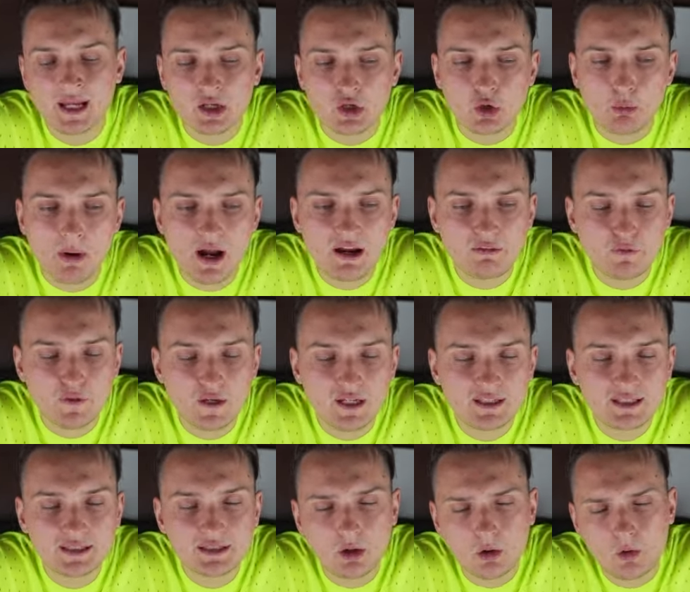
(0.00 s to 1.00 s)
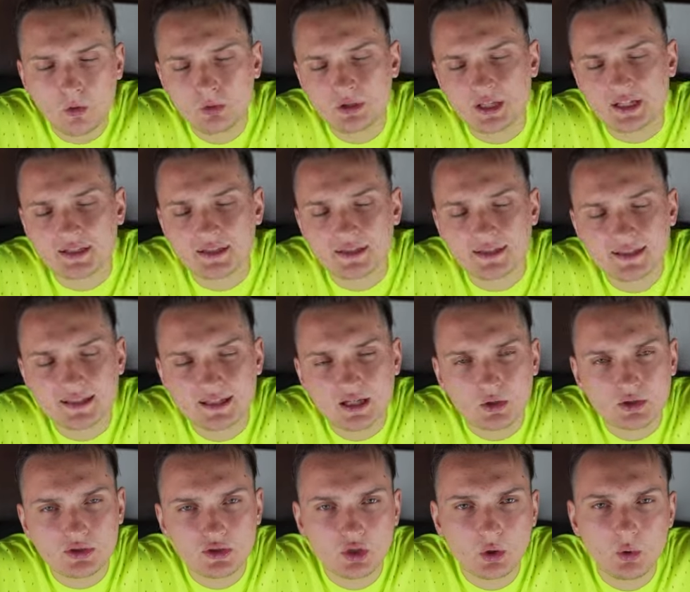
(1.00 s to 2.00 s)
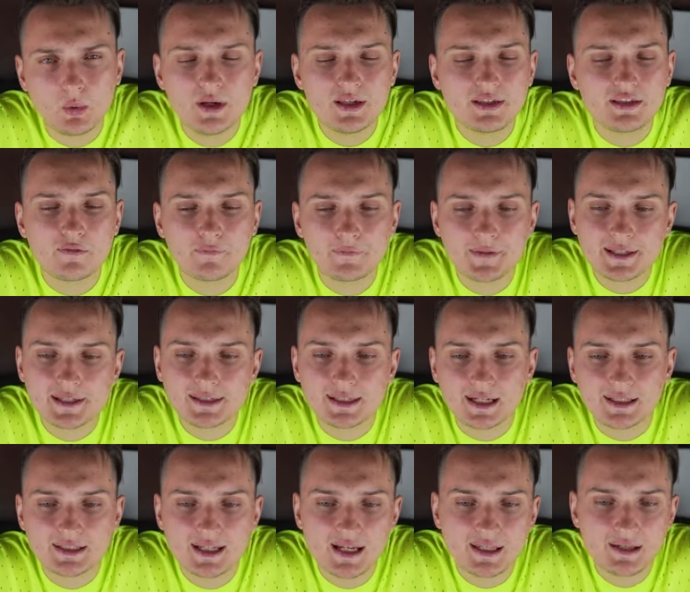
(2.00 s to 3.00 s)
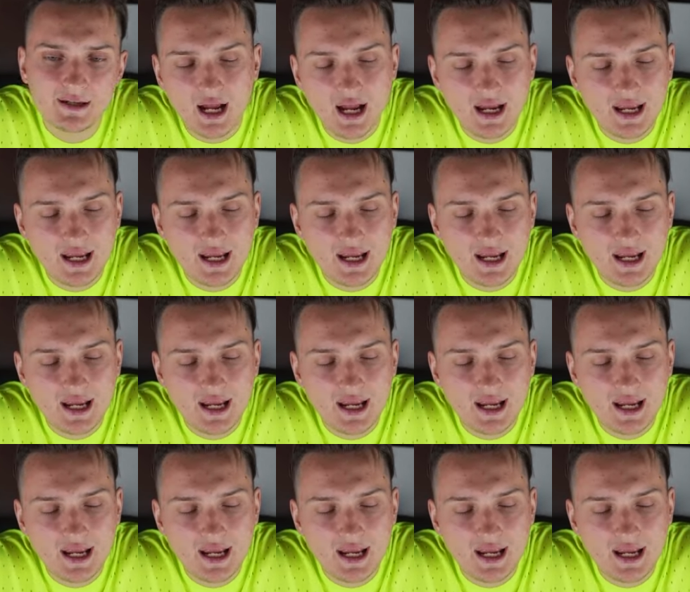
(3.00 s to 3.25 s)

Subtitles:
You might think that, oh, like it's so easy and things like that.